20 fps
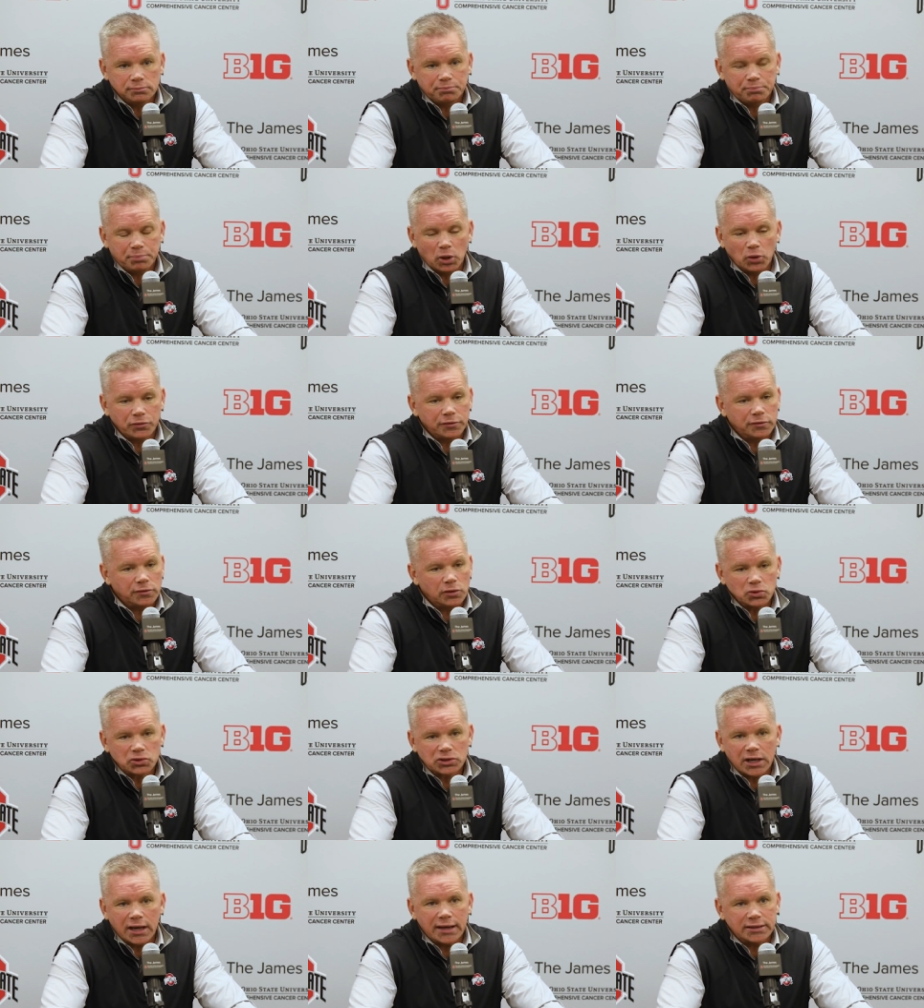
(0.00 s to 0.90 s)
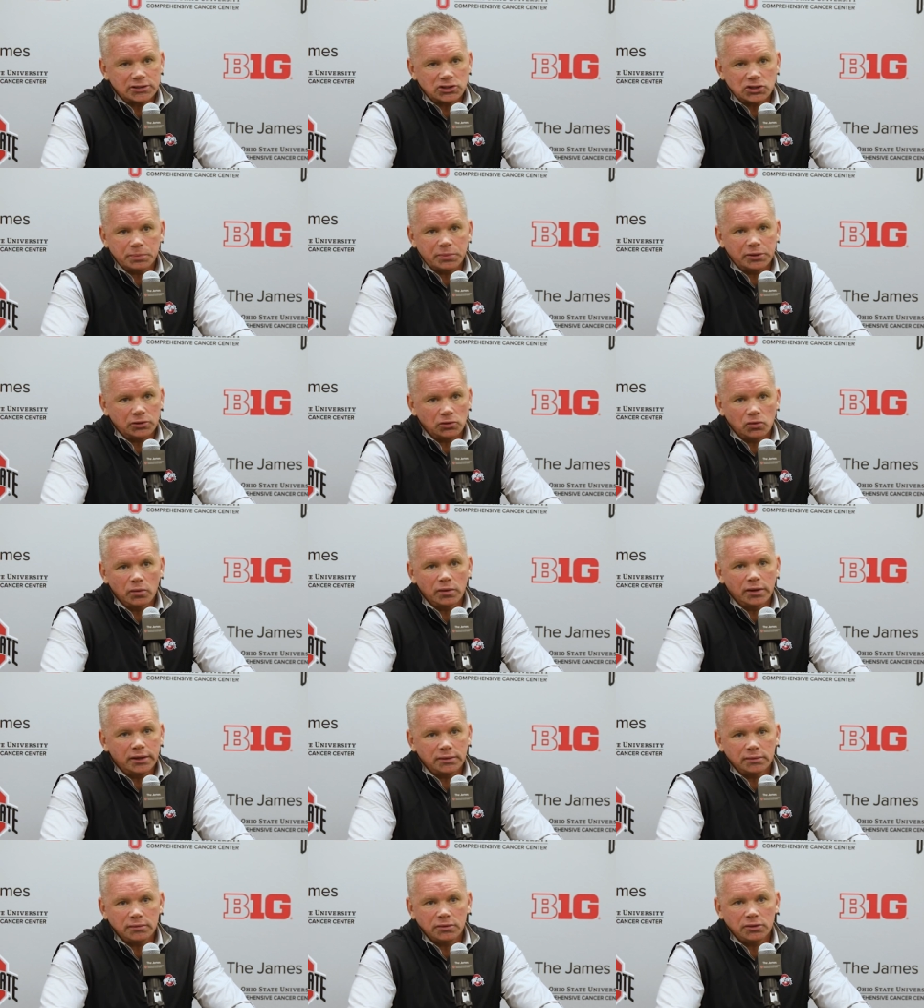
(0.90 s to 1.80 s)
both of those guys have been
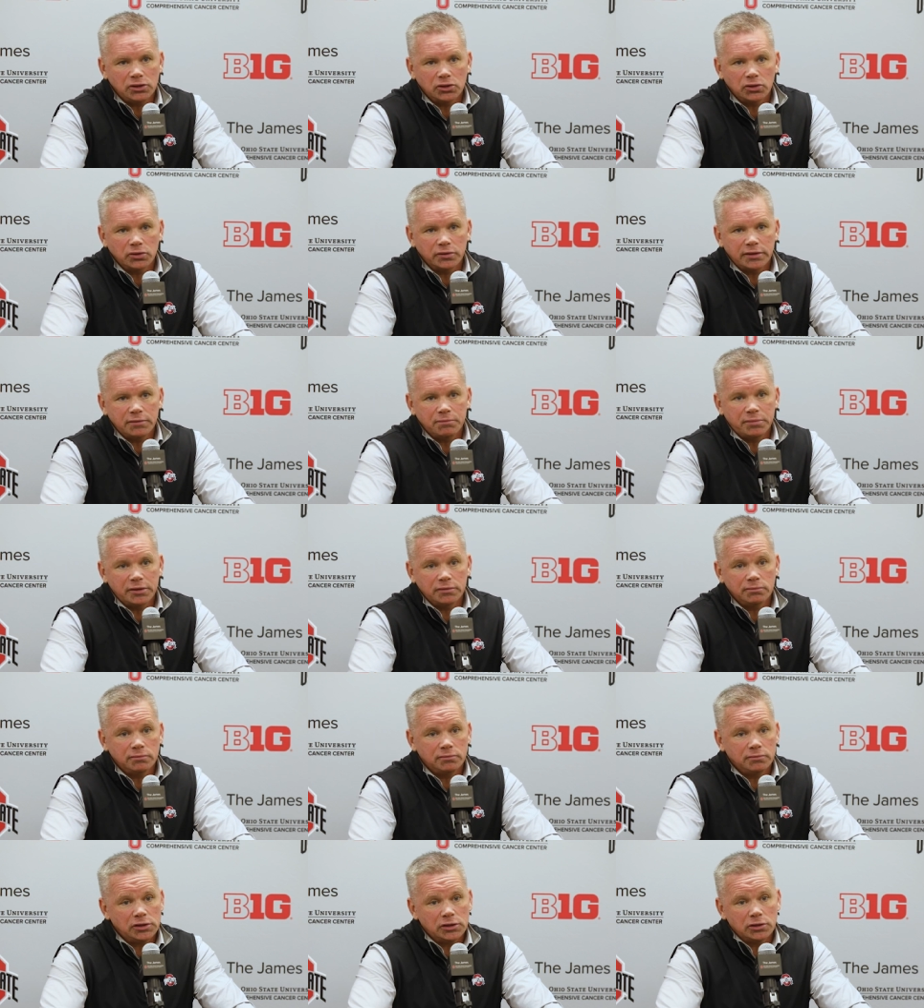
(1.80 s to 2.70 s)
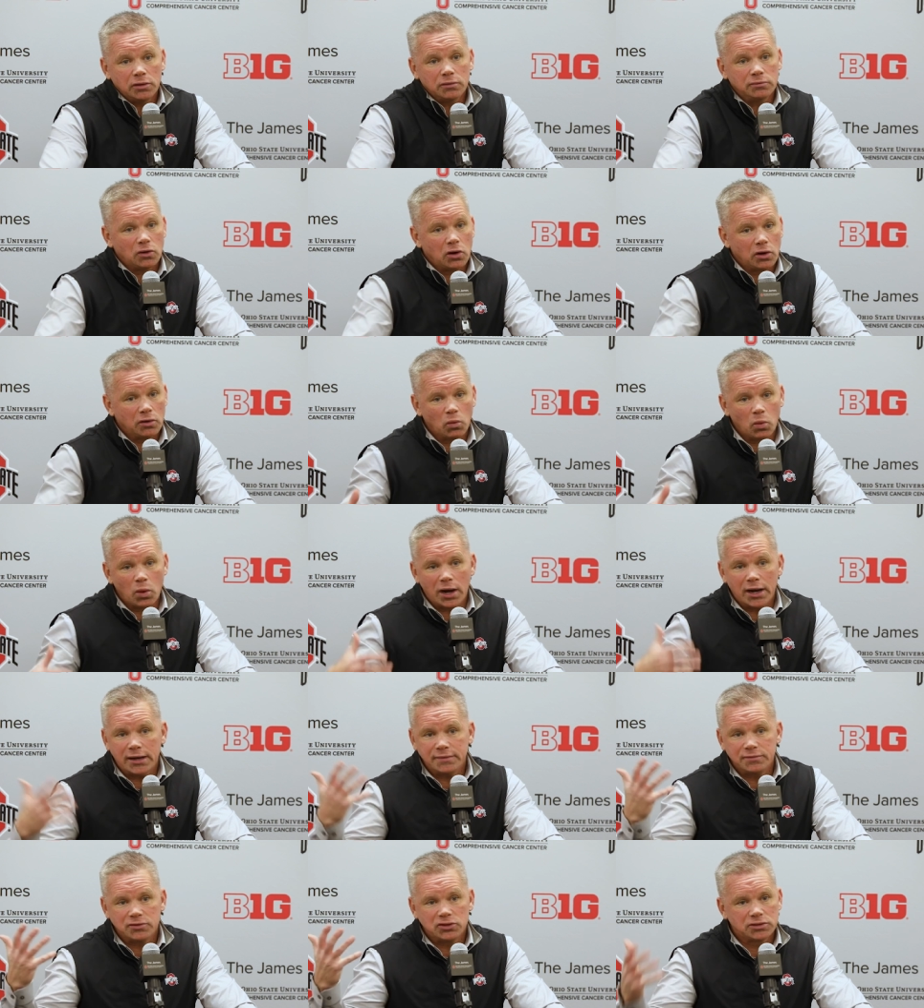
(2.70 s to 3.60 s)
great. You know, they've been, you know, our
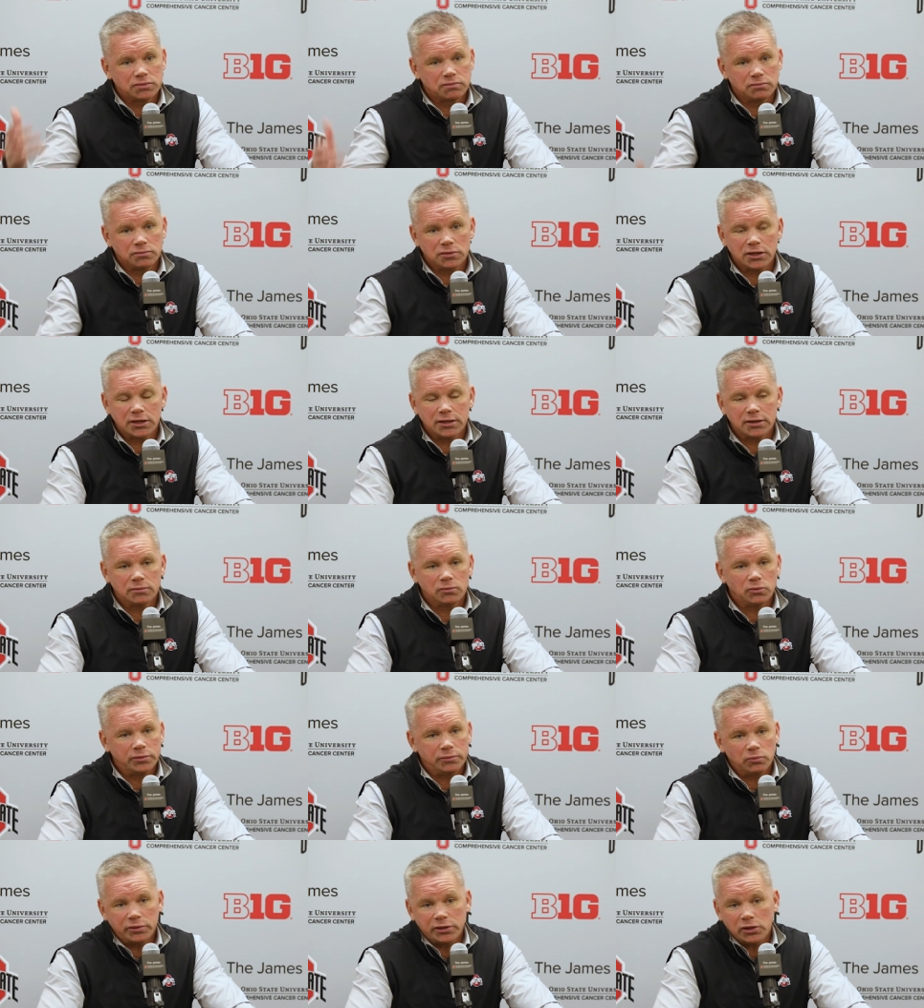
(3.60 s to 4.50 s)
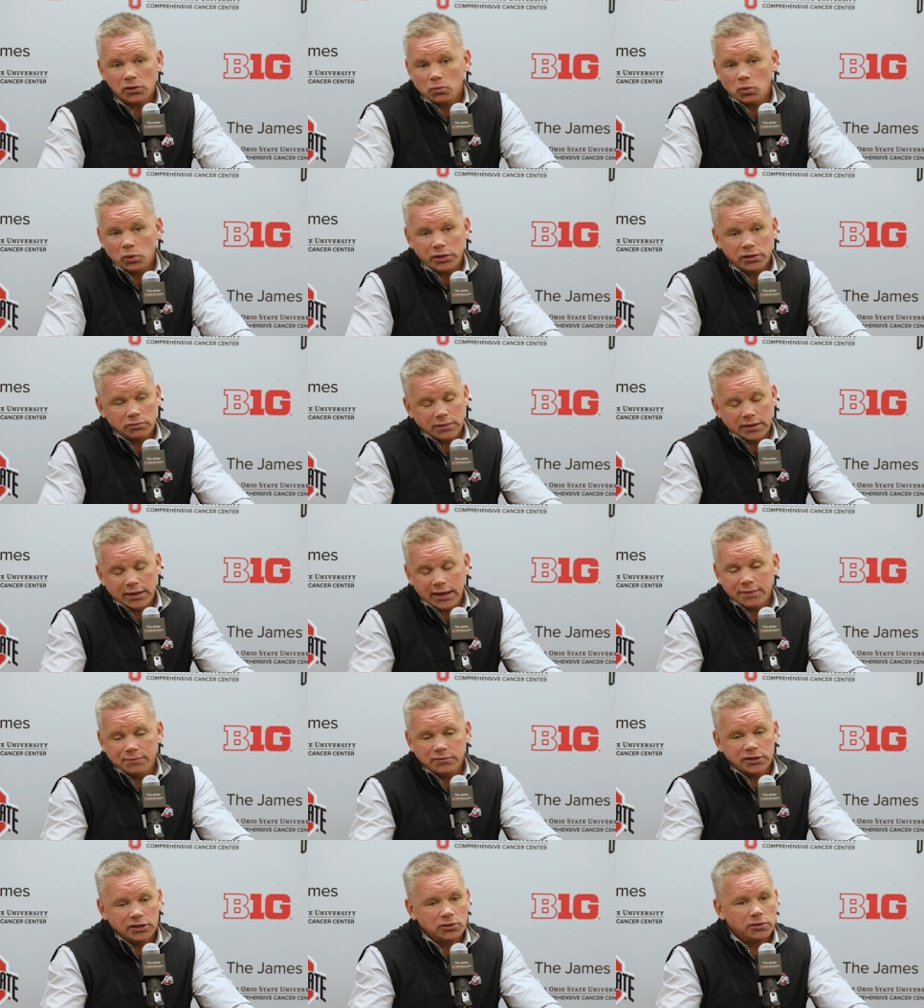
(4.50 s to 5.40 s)
wives, uh, we, we, we
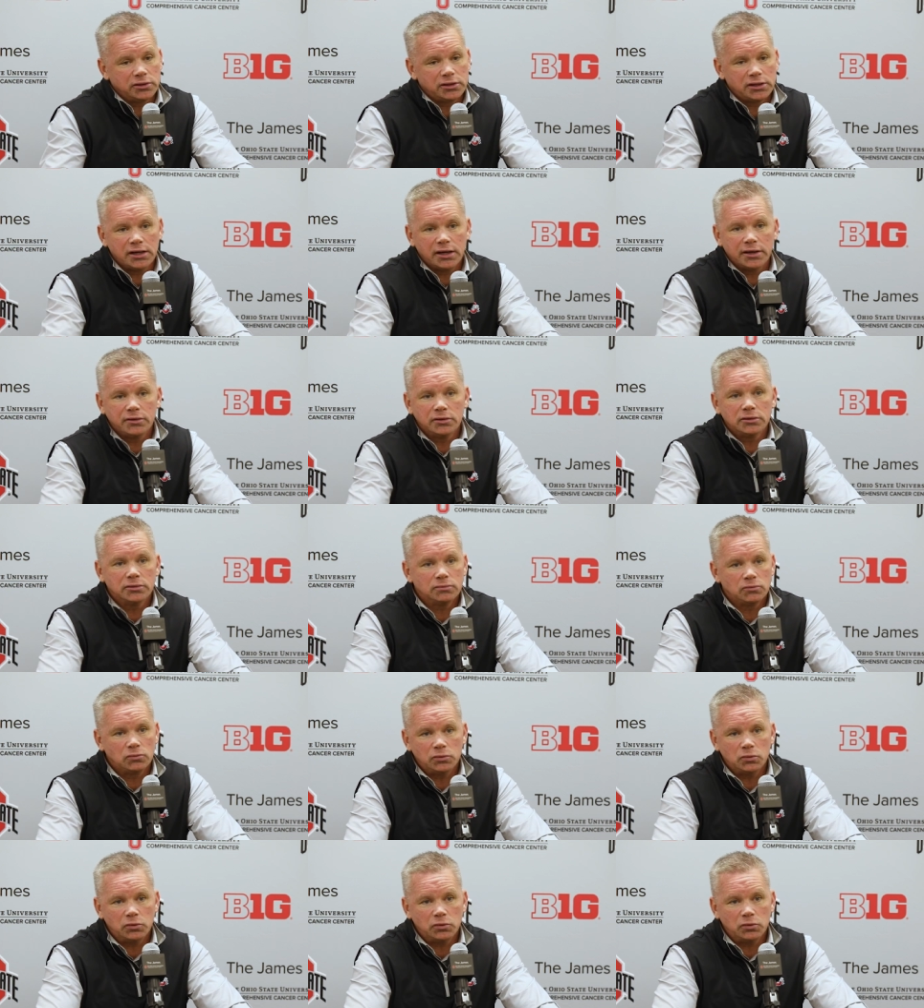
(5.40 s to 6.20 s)
have dinner together.